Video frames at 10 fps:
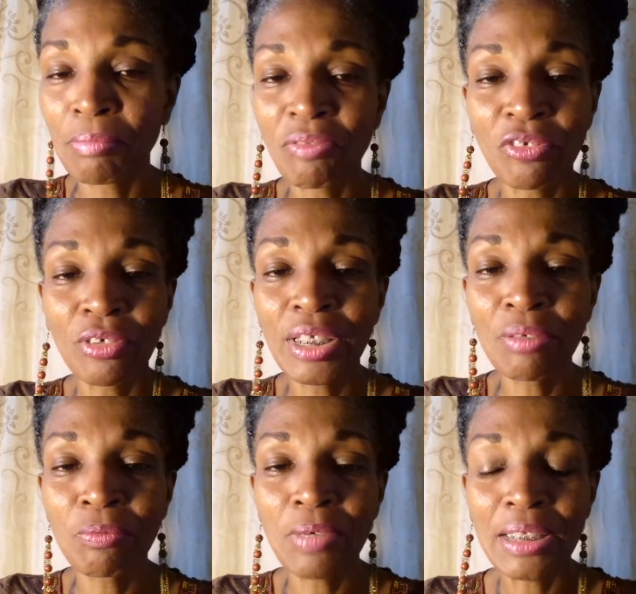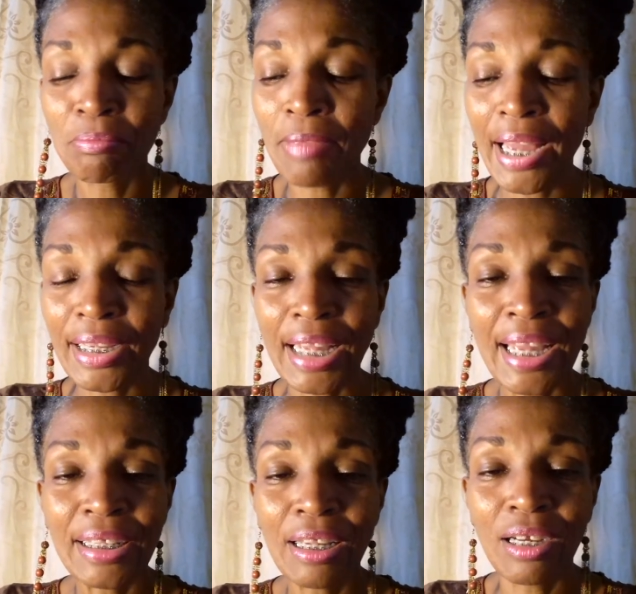before he went back,
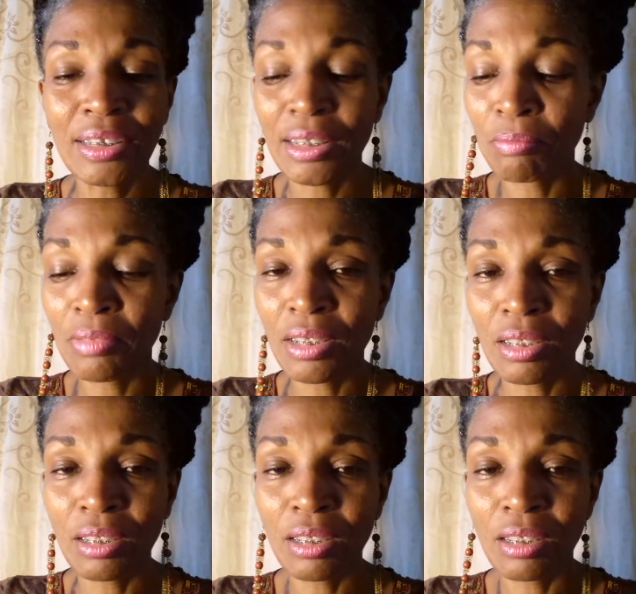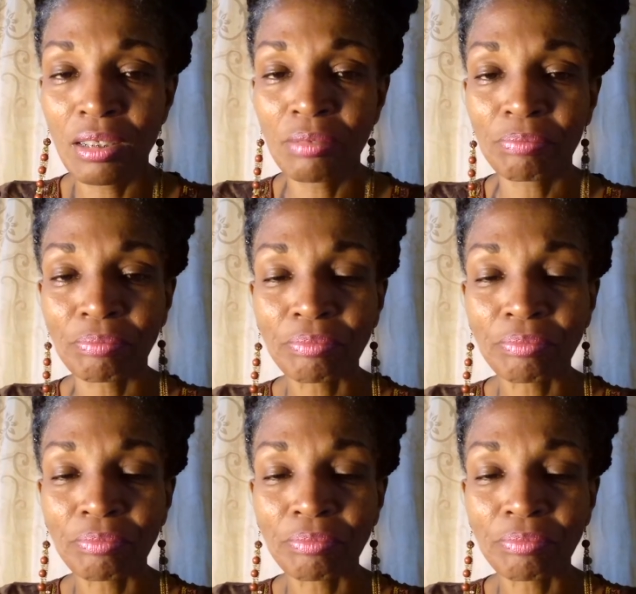I got him the